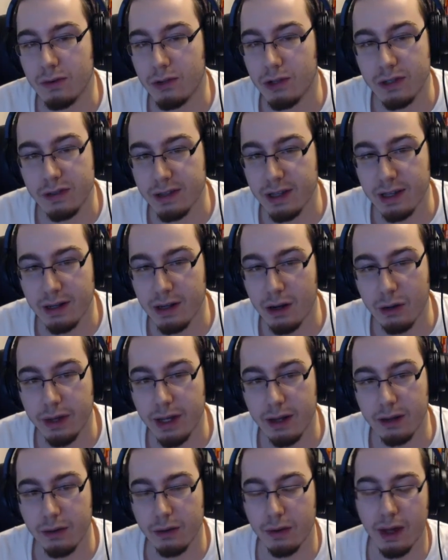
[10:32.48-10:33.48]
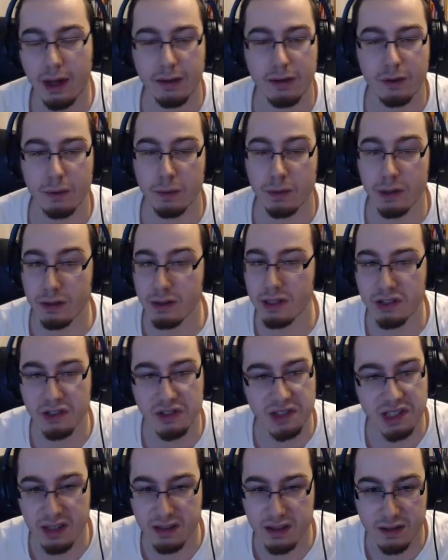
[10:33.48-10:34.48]
she's like, "No, we can't do that." So Milton
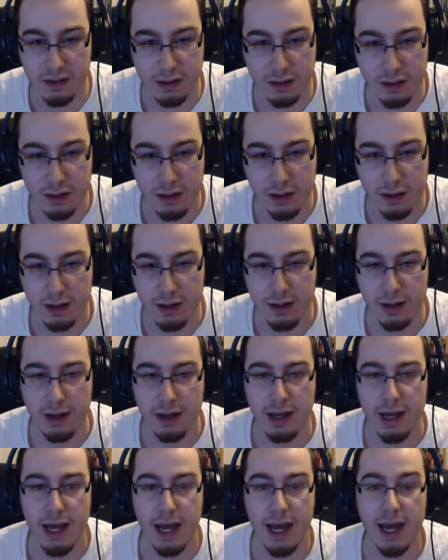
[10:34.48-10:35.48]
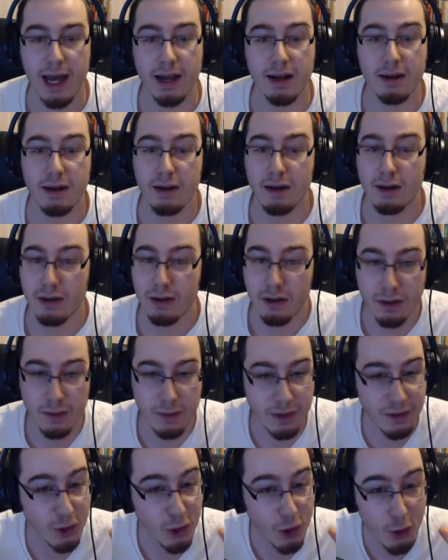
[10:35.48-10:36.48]
just does it, and
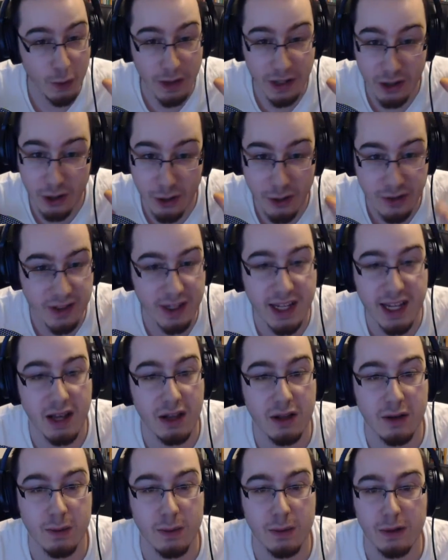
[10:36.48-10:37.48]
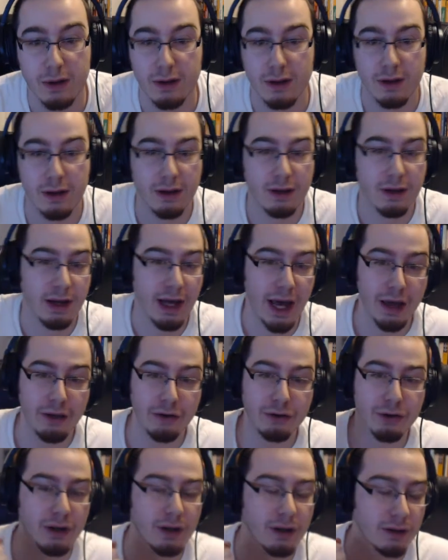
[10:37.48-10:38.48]
Mr. Coleman goes to kill him.
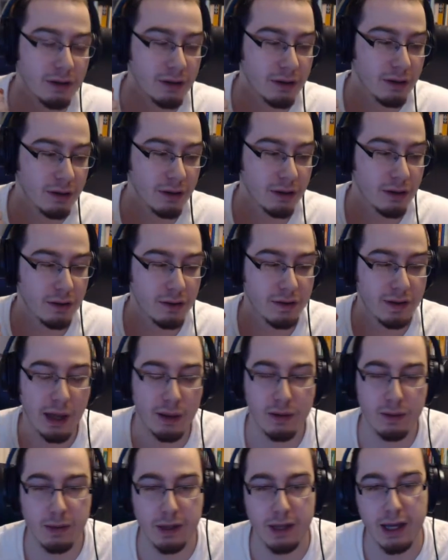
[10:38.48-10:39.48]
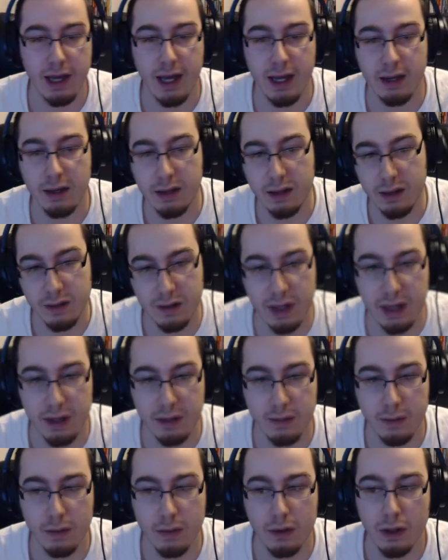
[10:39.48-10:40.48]
Andrea stabs him in the head. He's
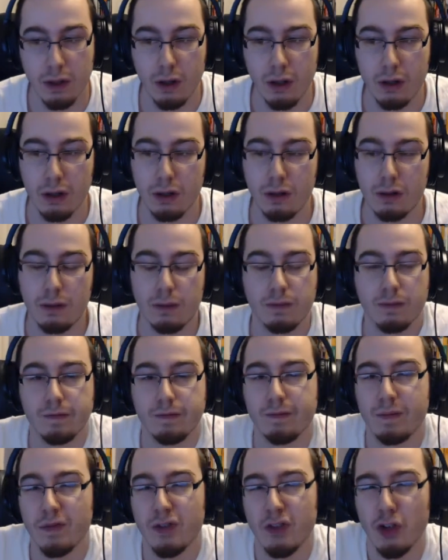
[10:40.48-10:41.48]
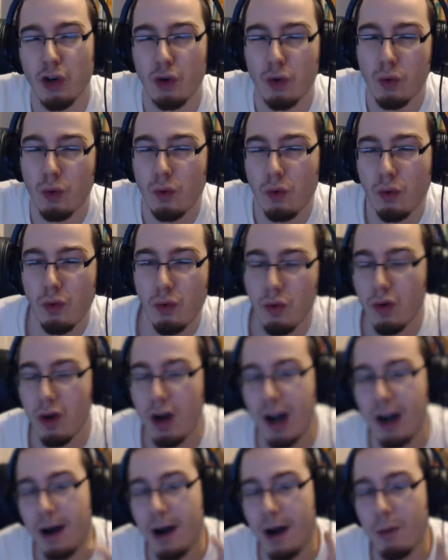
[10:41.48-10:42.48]
dead. So
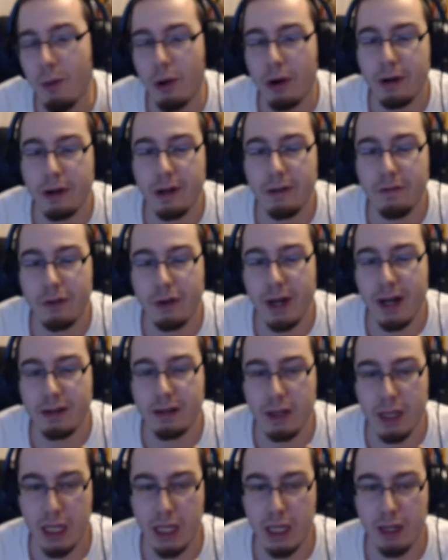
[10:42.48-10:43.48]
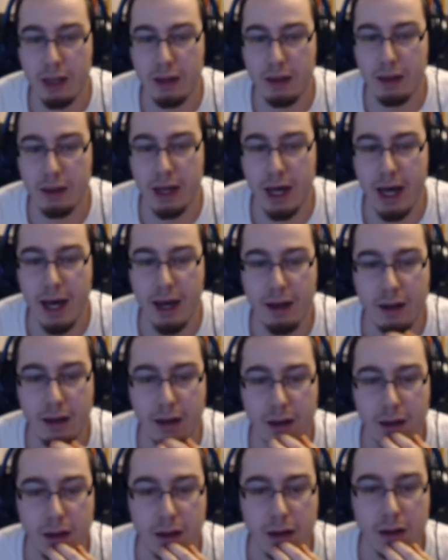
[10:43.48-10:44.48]
I'm wondering if you guys think
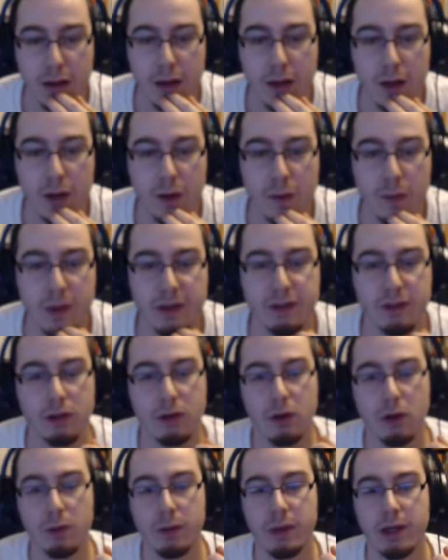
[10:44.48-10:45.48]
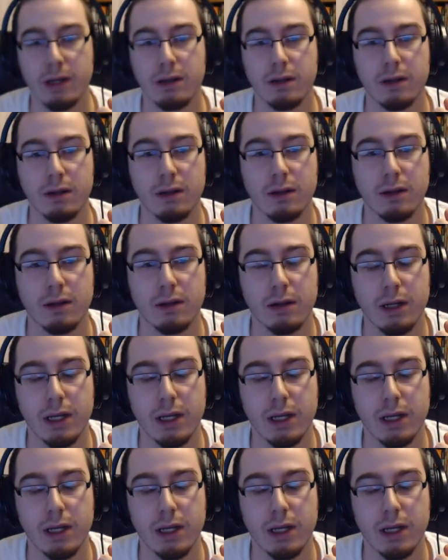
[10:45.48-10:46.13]
that Mr. Coleman